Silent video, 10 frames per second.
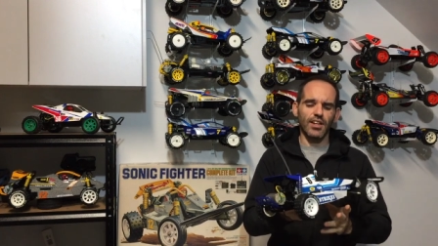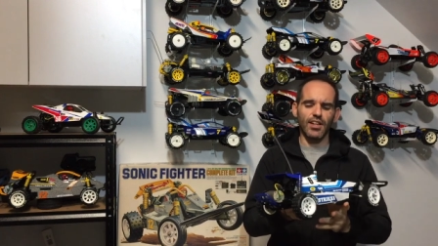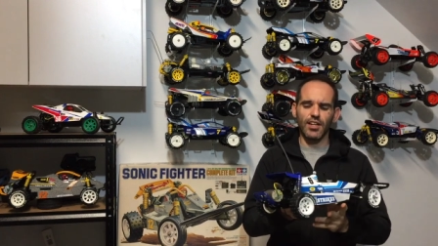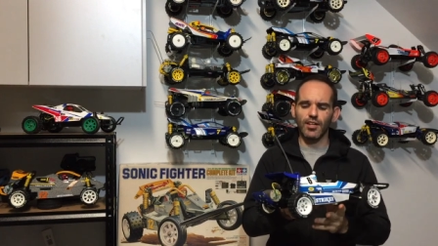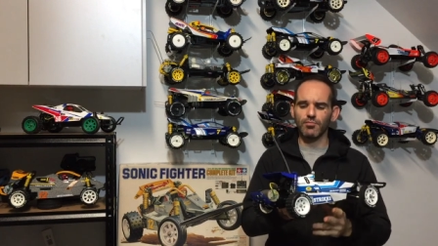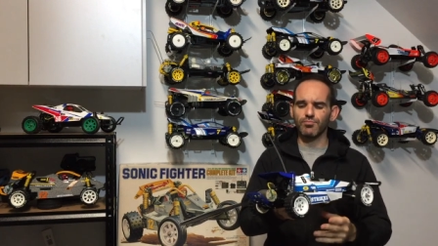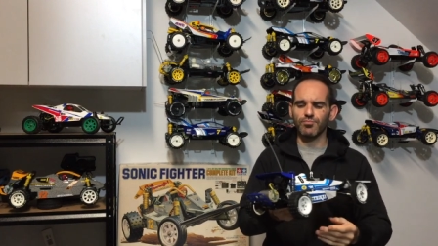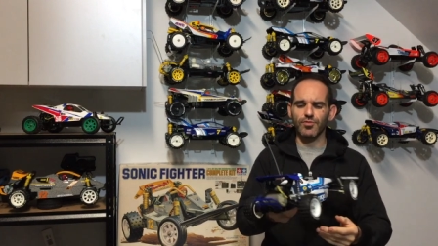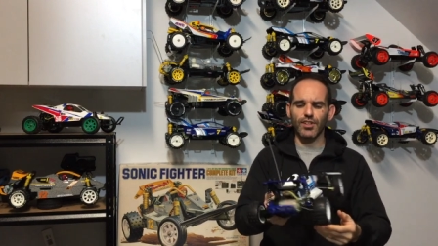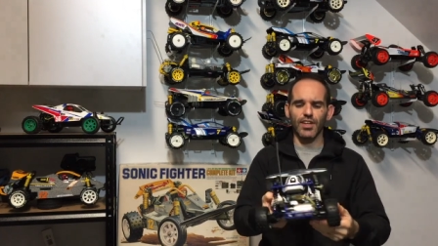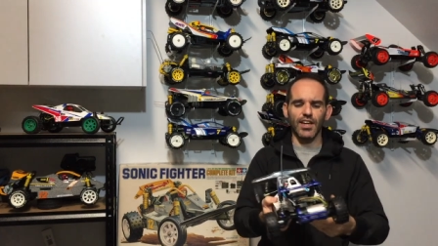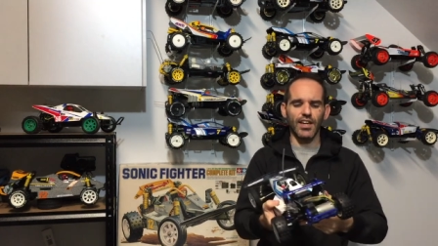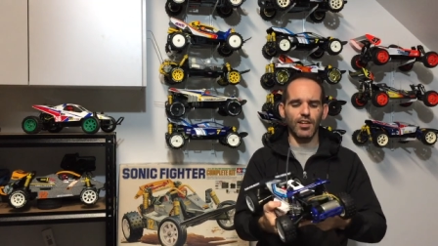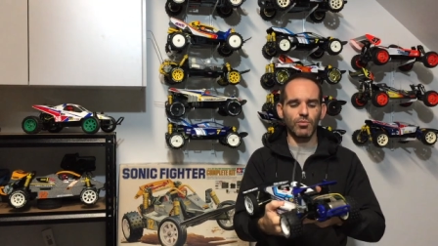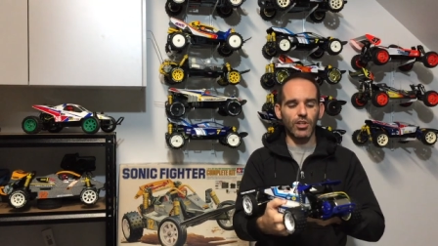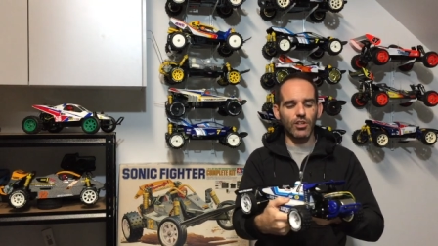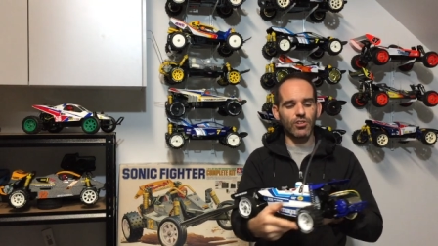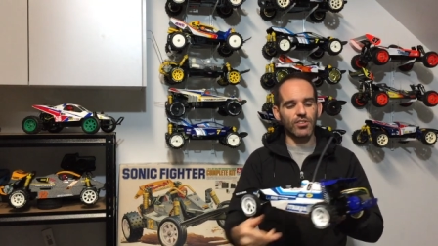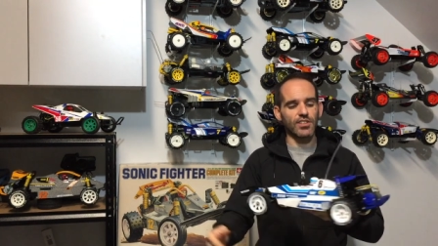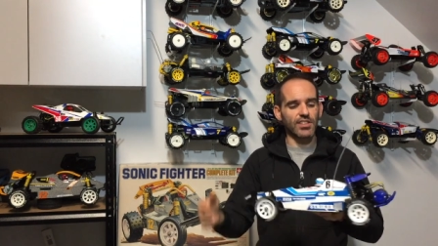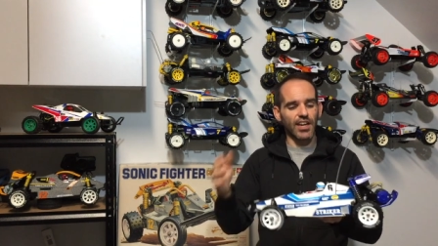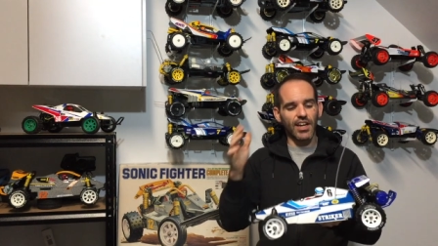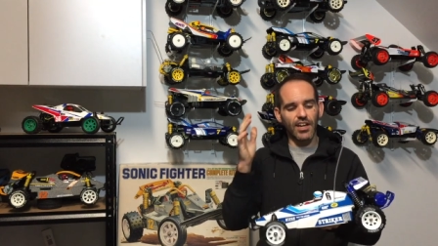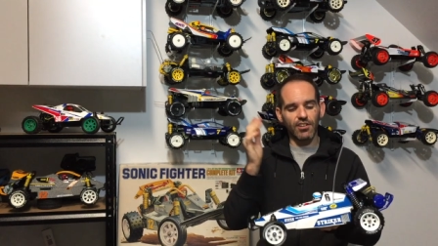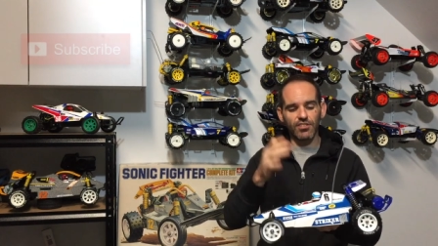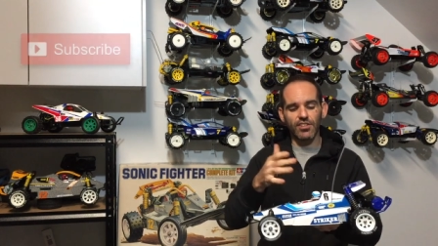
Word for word: Um, and when I got this car,